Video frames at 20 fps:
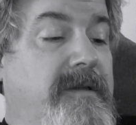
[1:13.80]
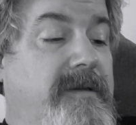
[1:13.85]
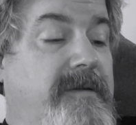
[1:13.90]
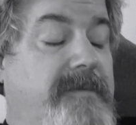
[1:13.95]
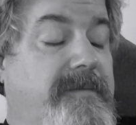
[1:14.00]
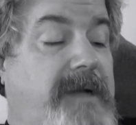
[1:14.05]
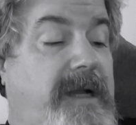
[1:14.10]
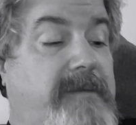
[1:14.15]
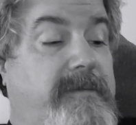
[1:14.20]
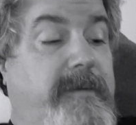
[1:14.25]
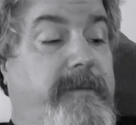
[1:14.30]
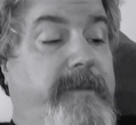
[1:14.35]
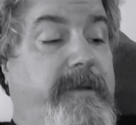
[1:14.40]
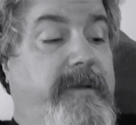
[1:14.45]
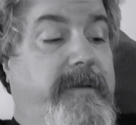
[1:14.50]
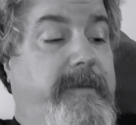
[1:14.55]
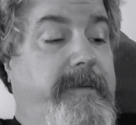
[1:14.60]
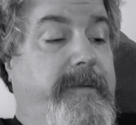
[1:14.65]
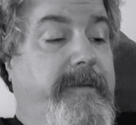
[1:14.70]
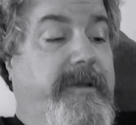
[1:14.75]

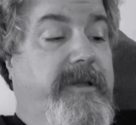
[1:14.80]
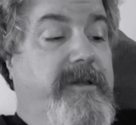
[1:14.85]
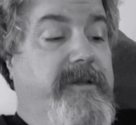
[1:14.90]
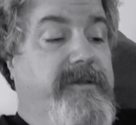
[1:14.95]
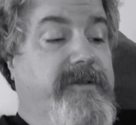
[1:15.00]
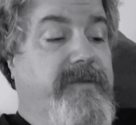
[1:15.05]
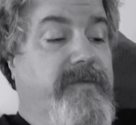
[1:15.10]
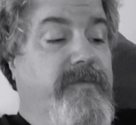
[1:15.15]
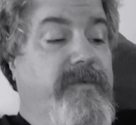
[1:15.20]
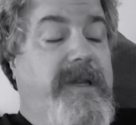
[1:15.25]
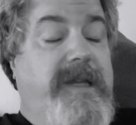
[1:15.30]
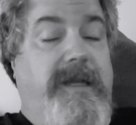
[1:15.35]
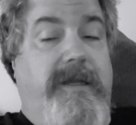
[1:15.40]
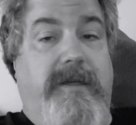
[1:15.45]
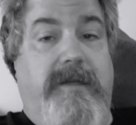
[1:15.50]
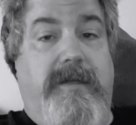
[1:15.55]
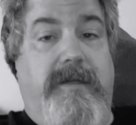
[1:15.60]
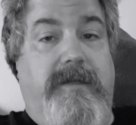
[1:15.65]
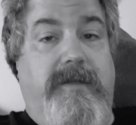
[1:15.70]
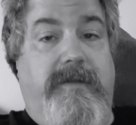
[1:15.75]
Probably because
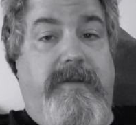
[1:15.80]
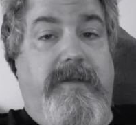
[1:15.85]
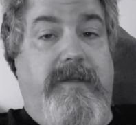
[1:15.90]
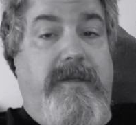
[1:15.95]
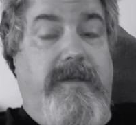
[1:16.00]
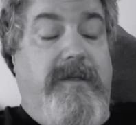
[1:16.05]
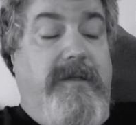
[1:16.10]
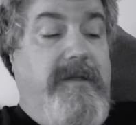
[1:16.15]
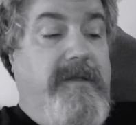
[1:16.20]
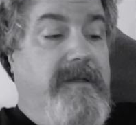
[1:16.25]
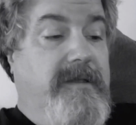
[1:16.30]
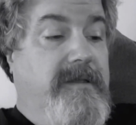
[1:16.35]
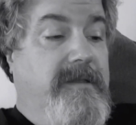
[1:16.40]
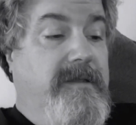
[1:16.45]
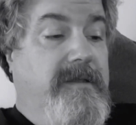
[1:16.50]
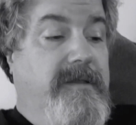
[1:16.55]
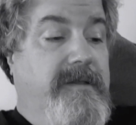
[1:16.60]
Rita, the